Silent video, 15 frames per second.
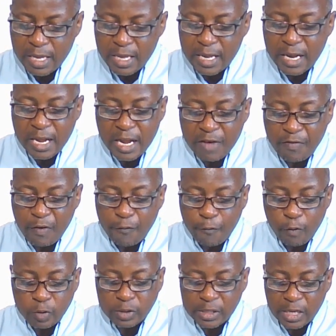He'll never
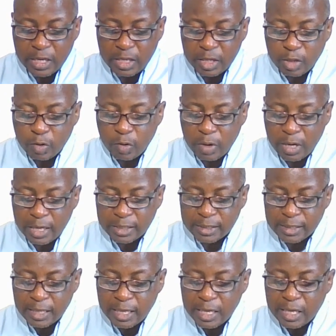force anything on
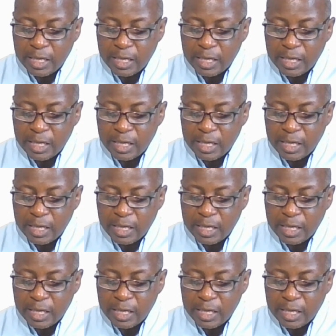us.